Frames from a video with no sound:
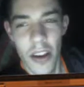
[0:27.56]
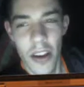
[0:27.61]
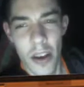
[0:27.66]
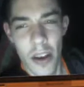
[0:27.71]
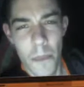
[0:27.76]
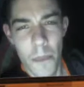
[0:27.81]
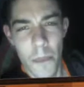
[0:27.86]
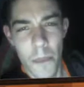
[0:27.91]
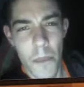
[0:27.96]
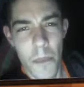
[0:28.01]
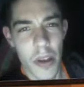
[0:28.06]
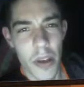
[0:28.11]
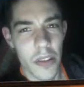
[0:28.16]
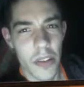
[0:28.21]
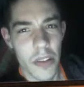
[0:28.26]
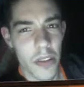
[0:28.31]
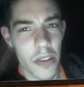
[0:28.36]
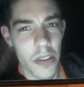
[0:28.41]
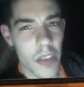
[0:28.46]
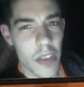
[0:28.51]
but
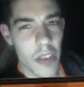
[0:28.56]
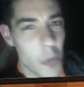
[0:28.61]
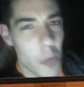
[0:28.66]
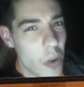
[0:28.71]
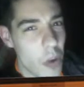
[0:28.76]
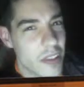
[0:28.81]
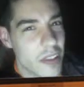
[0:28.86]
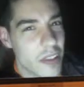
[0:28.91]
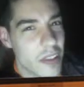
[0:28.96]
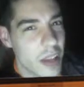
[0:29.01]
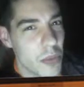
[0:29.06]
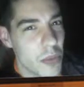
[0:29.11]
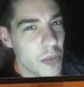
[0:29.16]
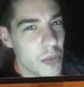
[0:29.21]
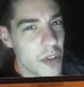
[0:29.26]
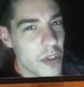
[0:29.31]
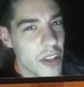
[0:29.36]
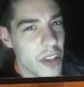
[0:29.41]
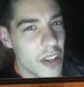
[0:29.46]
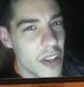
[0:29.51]
there was some good,
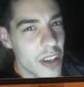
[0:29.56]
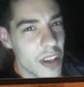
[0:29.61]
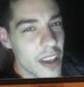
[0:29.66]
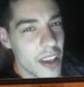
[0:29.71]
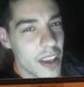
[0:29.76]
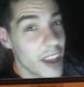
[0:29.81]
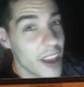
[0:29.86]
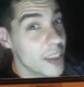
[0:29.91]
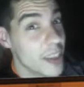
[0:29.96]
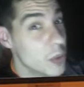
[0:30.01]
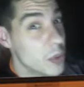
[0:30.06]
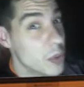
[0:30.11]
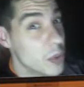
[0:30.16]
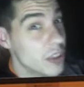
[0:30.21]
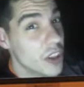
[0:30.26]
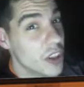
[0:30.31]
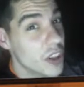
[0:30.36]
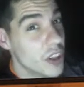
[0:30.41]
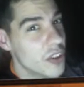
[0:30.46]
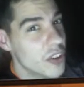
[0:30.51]
and there was a
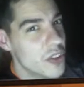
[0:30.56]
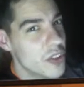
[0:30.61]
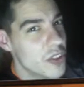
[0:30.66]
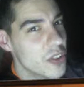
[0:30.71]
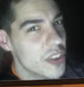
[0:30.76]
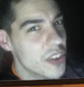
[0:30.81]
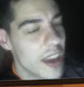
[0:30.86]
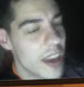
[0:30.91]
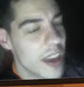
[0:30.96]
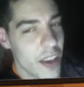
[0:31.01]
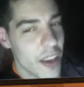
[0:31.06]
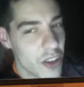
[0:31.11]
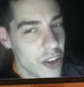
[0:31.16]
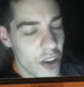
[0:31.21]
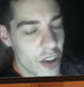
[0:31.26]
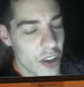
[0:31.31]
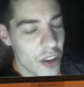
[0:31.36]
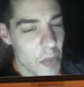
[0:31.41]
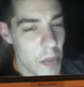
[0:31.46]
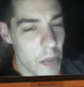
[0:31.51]
lot of good there, and you don't
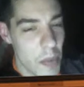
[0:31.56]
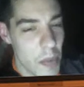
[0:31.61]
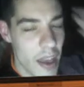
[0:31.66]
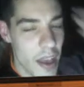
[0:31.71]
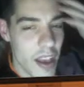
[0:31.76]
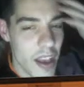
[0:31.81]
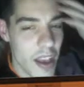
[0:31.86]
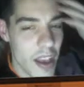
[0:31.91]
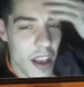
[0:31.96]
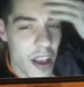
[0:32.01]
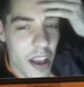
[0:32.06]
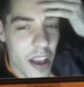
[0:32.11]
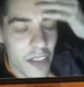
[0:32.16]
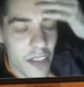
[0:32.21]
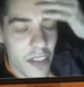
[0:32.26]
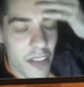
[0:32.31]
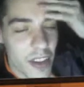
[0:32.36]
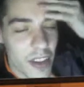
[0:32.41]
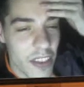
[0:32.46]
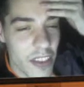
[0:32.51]
remember that. And the funny
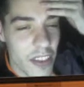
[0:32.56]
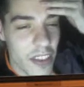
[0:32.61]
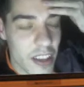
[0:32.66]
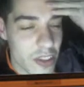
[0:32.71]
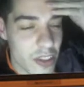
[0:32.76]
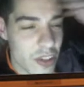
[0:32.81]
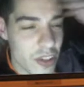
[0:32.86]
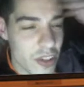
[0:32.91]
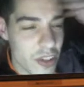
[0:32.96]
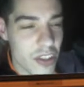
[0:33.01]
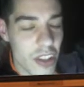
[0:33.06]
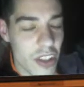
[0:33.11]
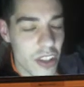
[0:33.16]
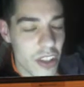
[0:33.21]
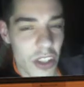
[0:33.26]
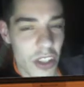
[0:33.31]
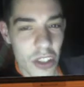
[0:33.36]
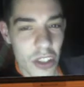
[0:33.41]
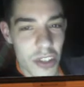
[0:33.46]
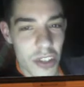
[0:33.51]
thing is,
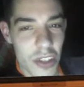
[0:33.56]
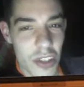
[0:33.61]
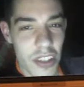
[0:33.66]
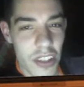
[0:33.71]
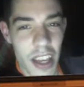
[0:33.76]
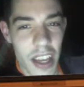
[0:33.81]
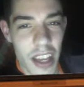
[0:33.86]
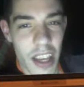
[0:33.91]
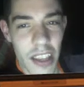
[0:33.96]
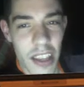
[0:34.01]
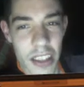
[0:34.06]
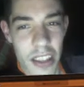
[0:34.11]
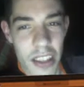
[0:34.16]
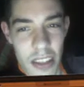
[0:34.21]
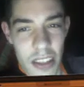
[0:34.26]
you say that